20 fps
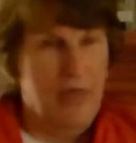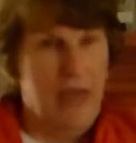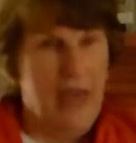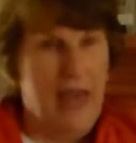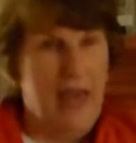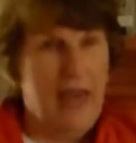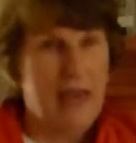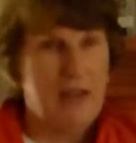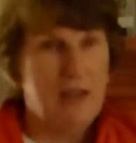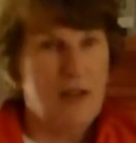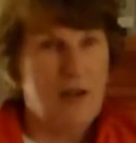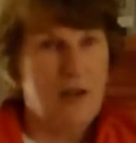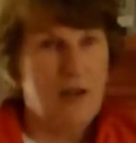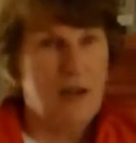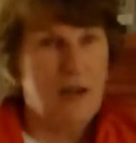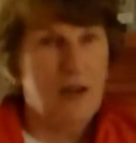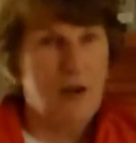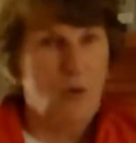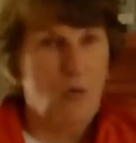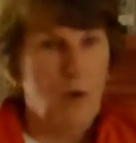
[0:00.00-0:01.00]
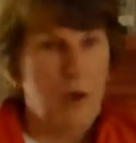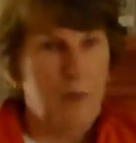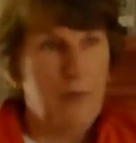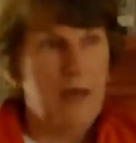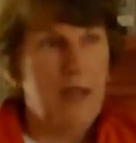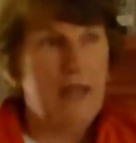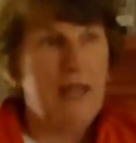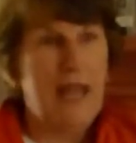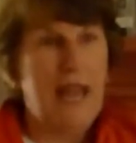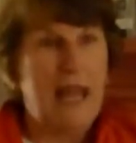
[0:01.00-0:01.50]
that
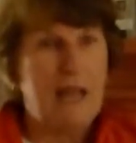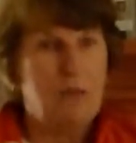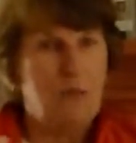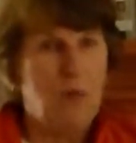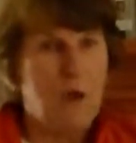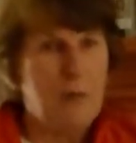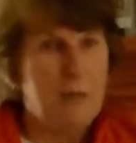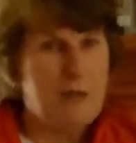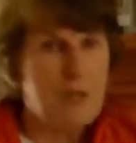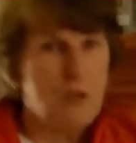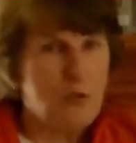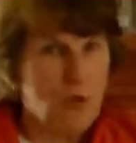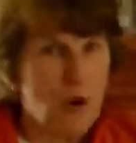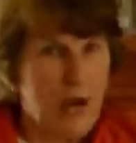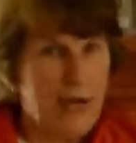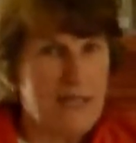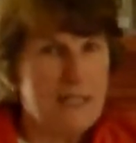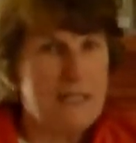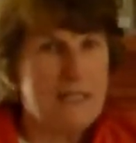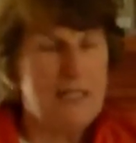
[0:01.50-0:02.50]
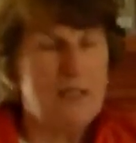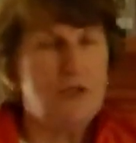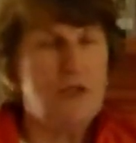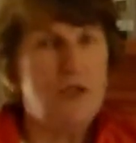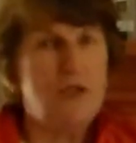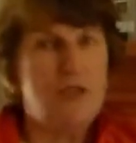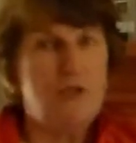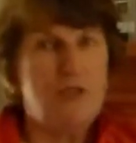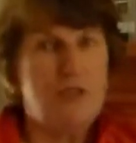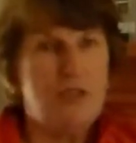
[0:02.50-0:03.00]
women and women's rights
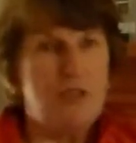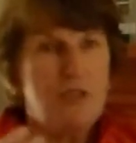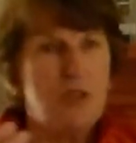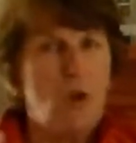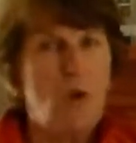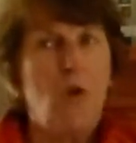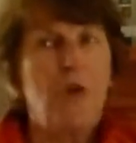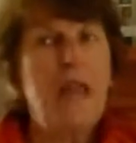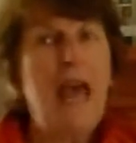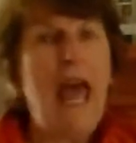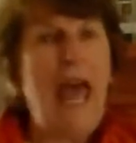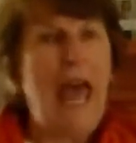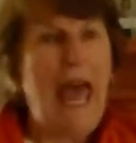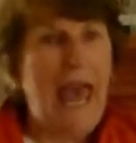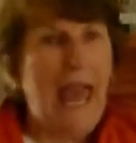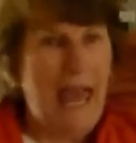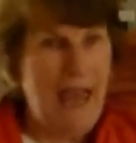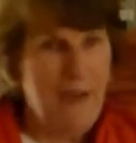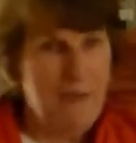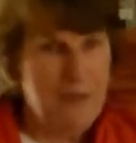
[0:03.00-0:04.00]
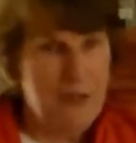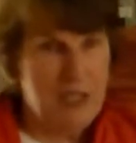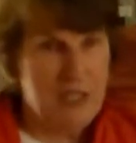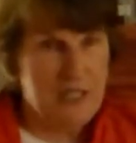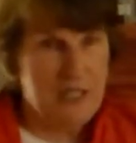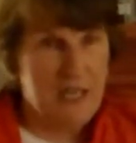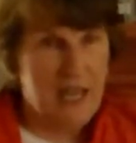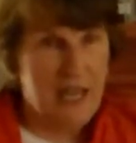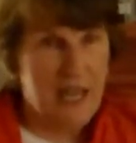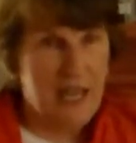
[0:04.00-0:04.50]
issues and so on have
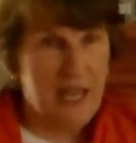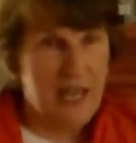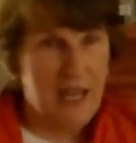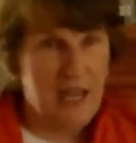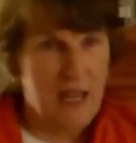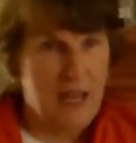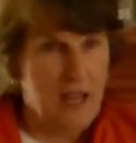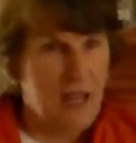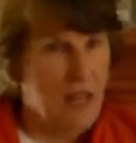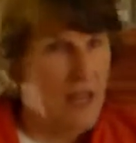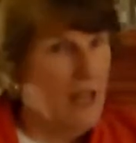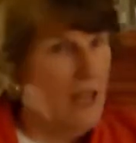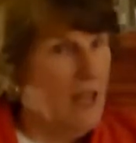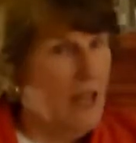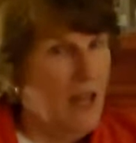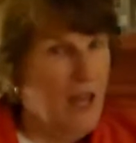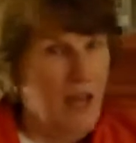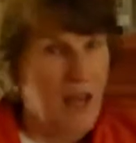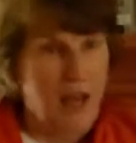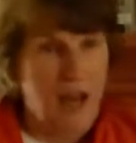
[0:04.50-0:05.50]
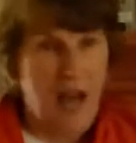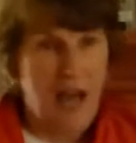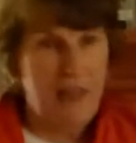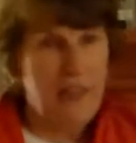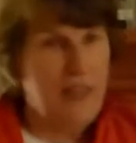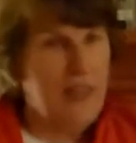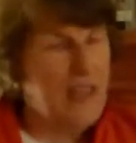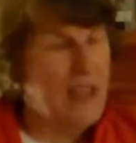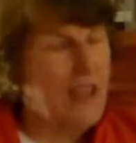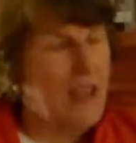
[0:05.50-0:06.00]
today,
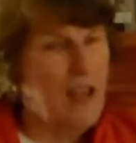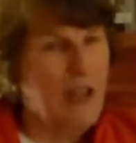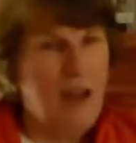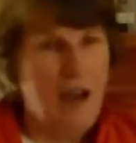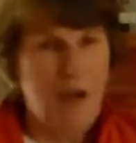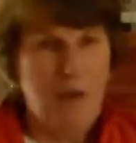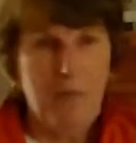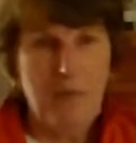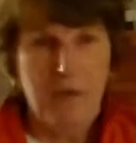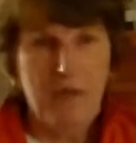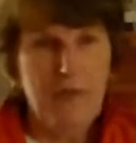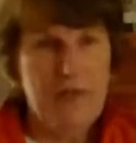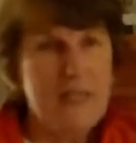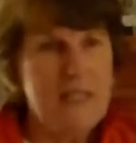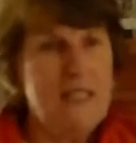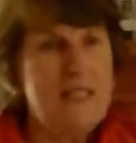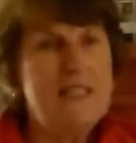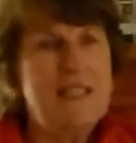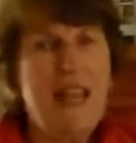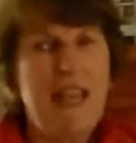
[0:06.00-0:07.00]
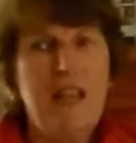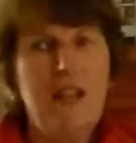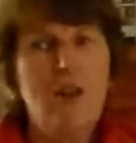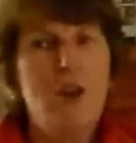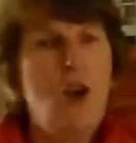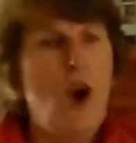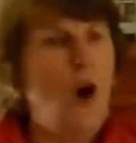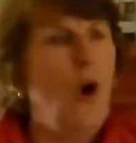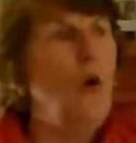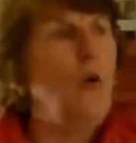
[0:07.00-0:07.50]
I think this is a
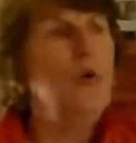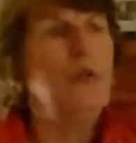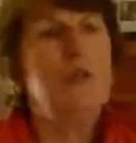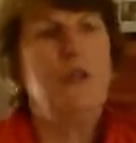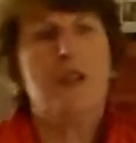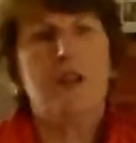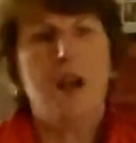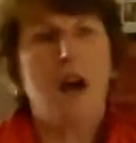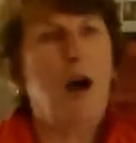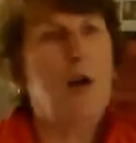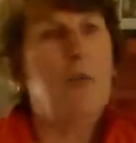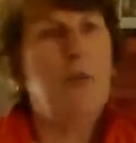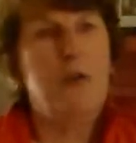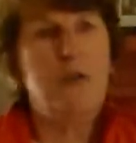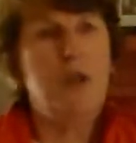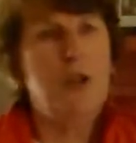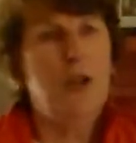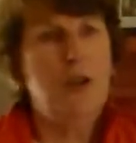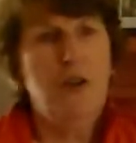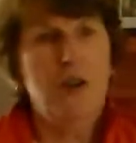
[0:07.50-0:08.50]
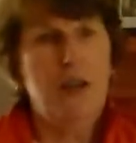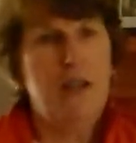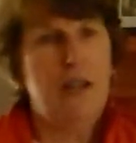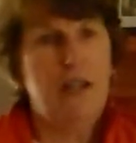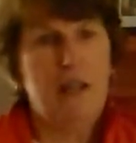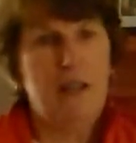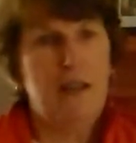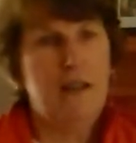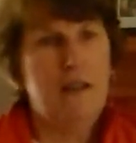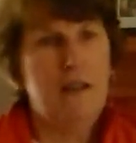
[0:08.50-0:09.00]
golden
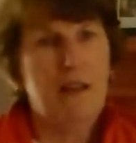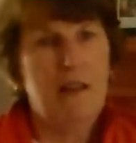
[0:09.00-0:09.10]
opportunity.